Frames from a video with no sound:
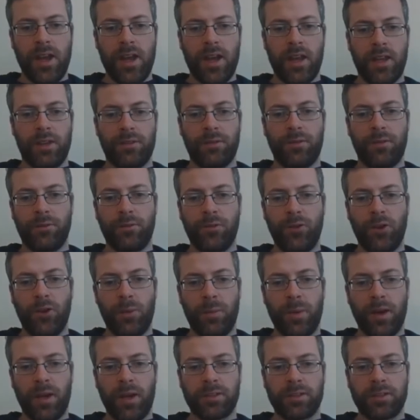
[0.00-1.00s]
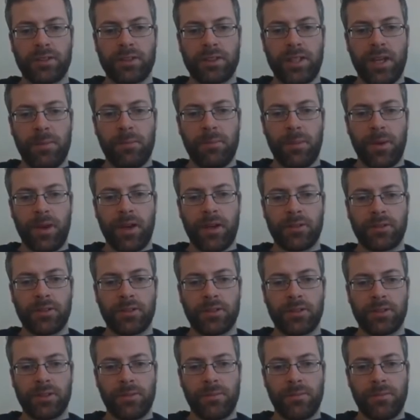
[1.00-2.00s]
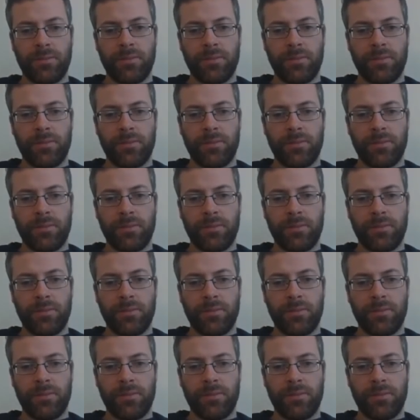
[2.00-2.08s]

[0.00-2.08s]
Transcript: And then from £4 to £10,